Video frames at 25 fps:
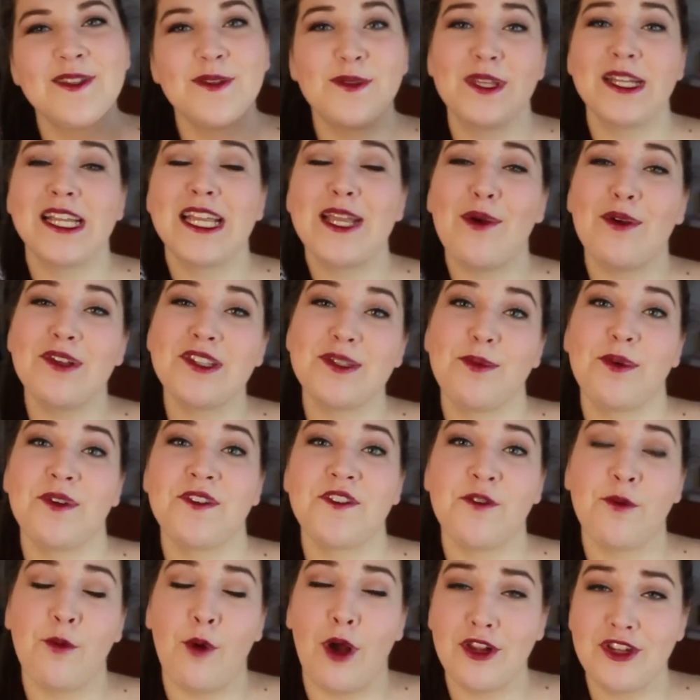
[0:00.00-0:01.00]
So thank you all so much
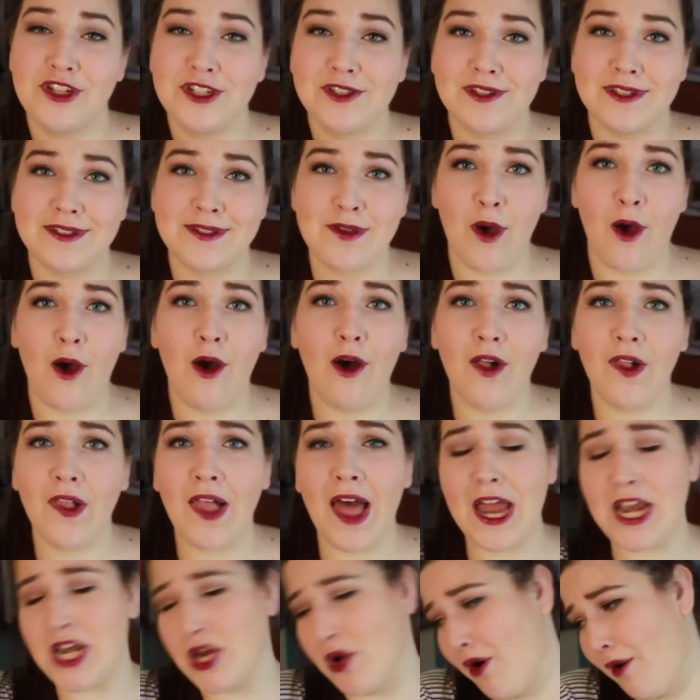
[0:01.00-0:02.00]
for watching this haul.
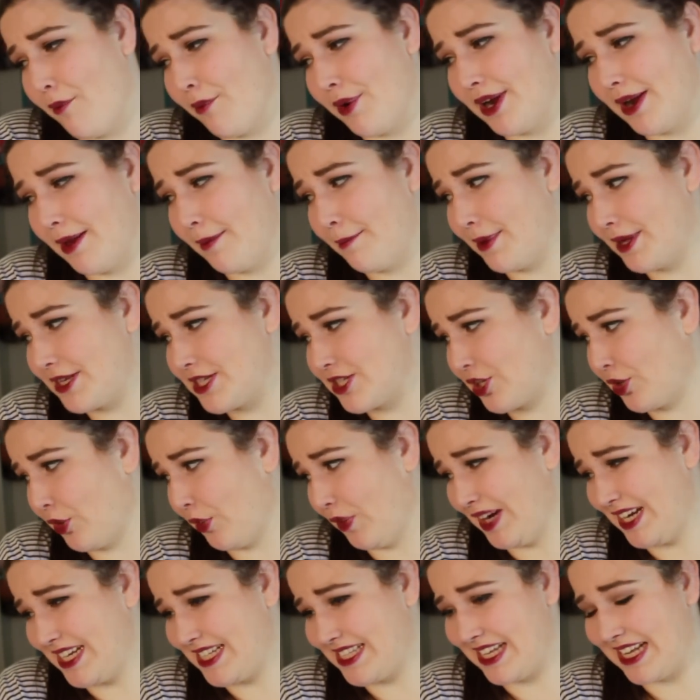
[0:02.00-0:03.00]
I know I went a bit
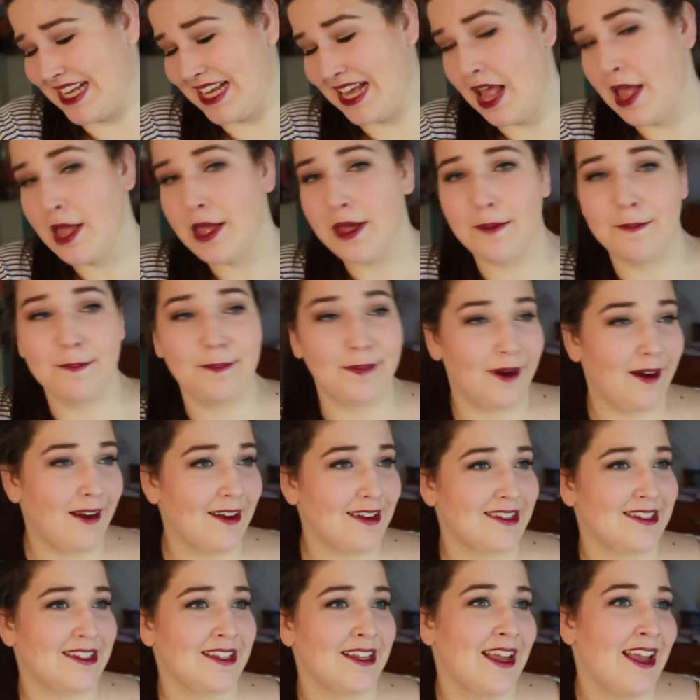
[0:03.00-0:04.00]
crazy,
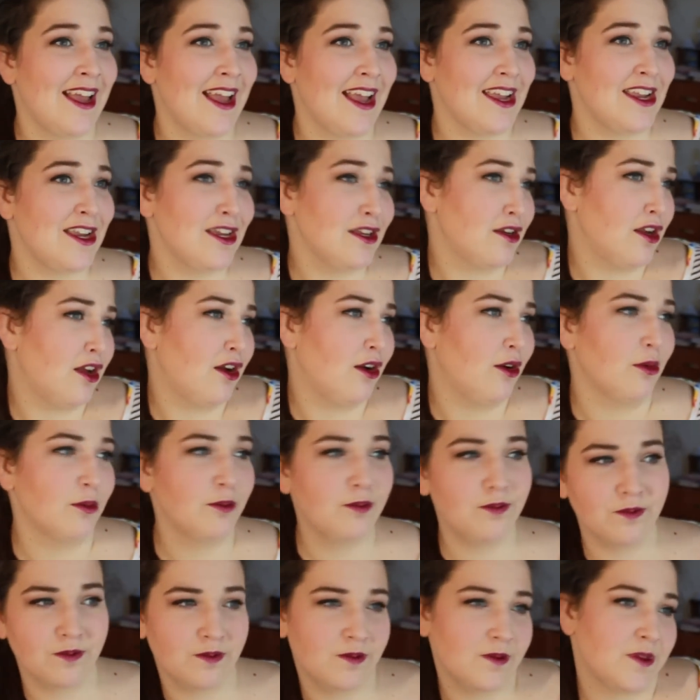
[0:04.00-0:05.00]
but you know,
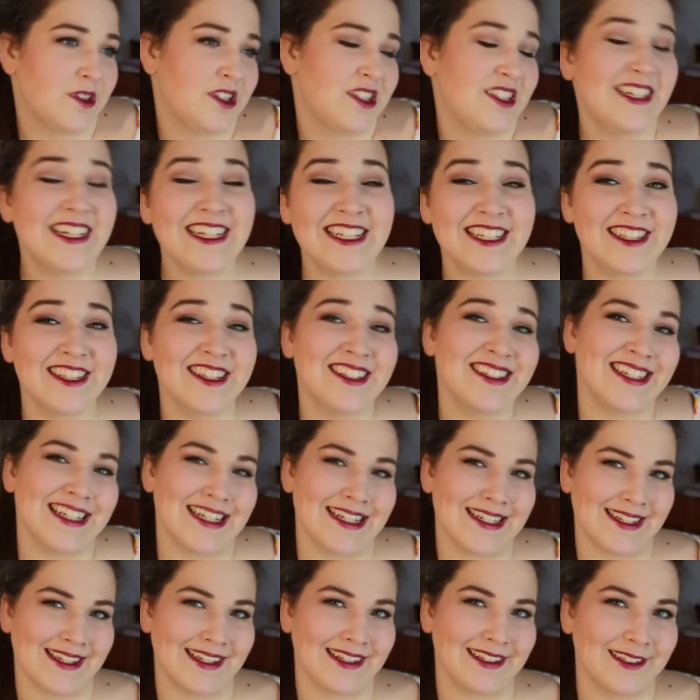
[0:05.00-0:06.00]
tis the
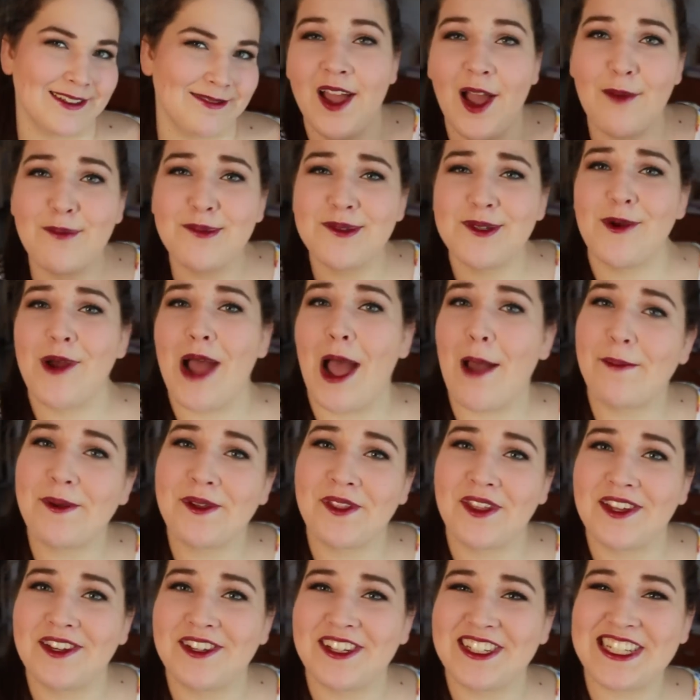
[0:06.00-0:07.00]
season. I'm so happy
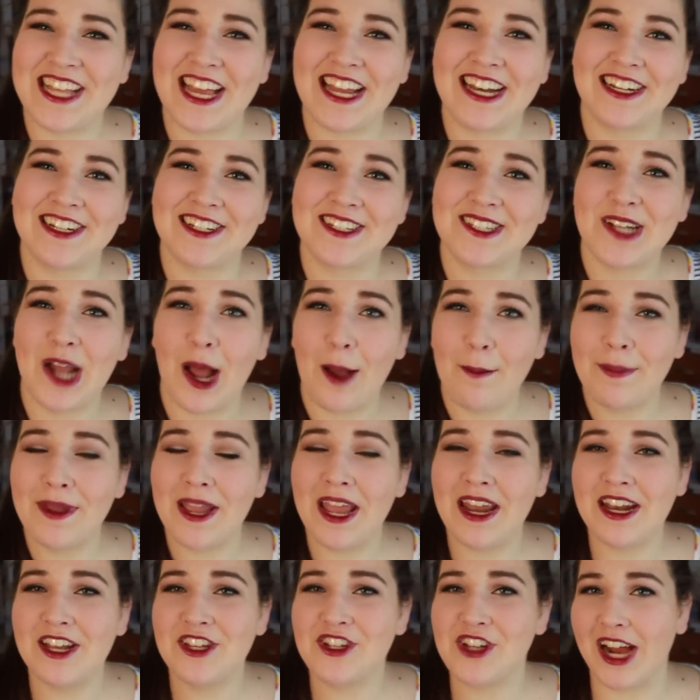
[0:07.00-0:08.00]
that you decided to stop
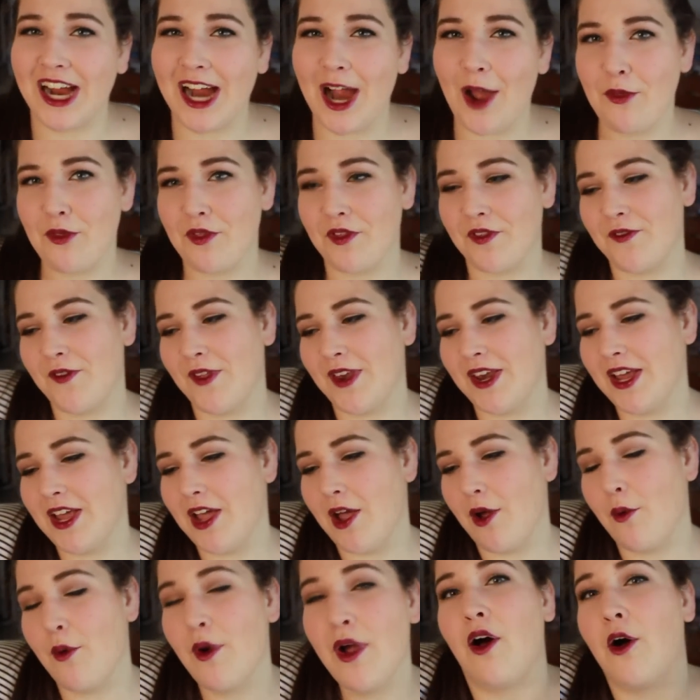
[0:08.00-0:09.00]
in and check out this
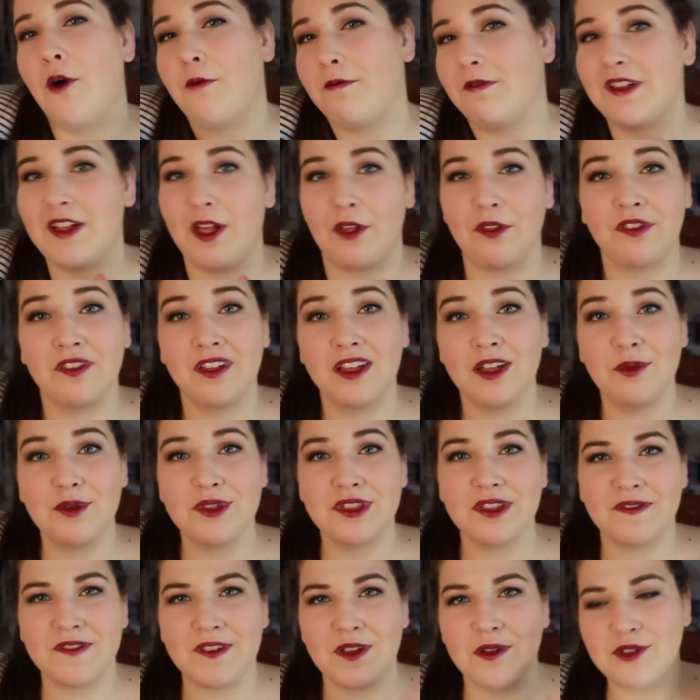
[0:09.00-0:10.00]
video. Hopefully I'll see you in
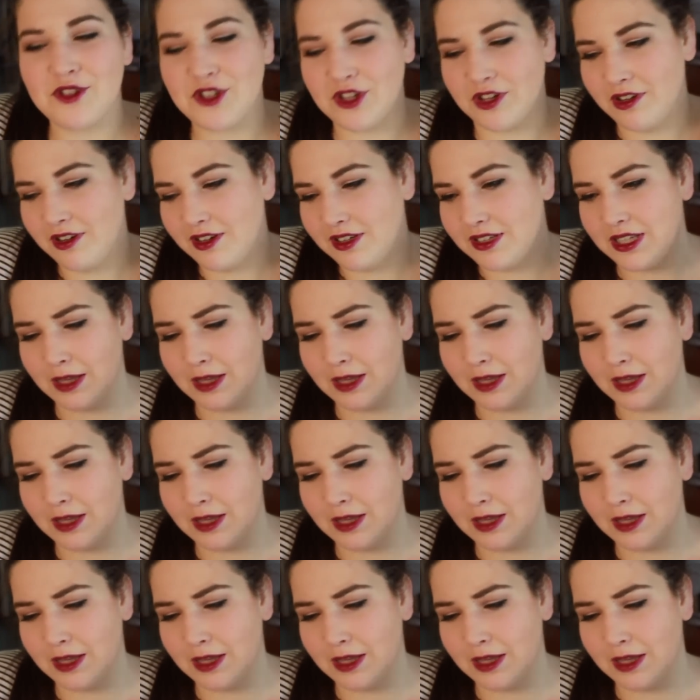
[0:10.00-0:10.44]
the future.